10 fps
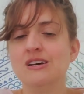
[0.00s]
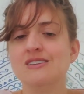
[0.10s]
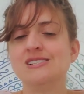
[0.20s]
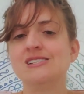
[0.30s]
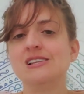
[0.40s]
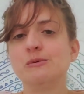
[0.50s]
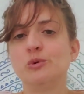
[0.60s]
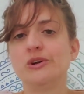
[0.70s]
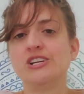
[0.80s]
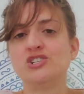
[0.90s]
This is
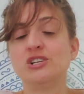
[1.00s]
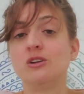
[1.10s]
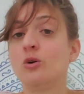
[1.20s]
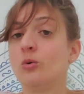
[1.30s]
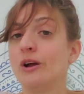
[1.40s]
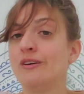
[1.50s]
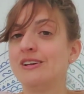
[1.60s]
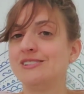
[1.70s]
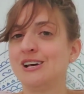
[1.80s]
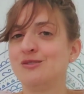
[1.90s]
liberation,
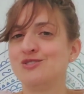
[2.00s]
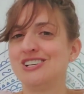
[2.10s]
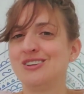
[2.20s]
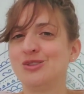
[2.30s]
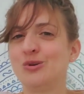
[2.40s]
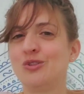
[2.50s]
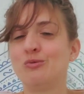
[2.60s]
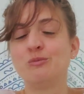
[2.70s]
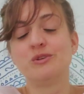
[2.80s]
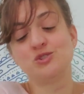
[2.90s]
Aquarius energy. Three,
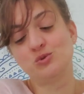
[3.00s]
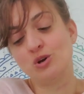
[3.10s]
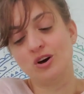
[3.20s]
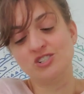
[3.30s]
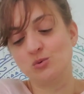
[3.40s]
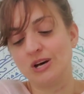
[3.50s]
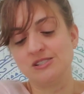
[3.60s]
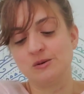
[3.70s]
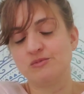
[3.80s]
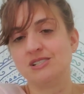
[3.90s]
three plus three also
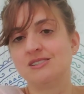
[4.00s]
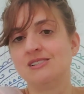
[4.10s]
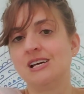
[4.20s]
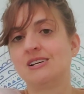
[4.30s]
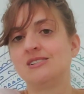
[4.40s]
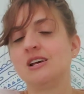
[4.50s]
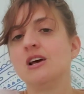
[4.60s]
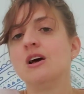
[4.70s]
adds up to six.